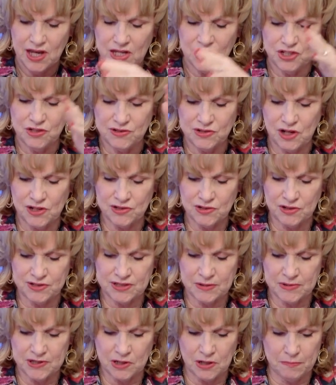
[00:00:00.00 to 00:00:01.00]
She was also on
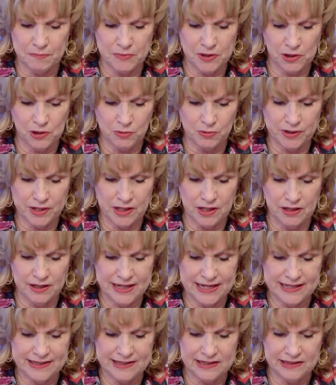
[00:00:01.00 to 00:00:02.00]
something called Milorel
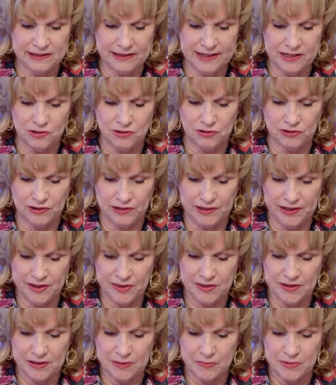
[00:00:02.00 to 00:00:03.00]
and then later
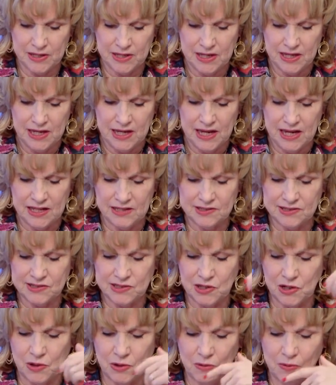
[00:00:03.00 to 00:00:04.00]
lithium. And
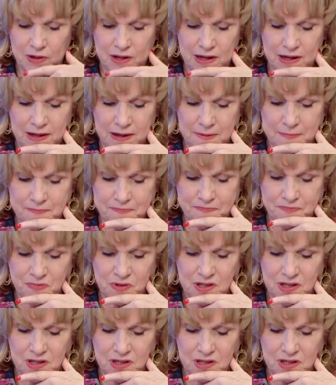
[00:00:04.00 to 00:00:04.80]
so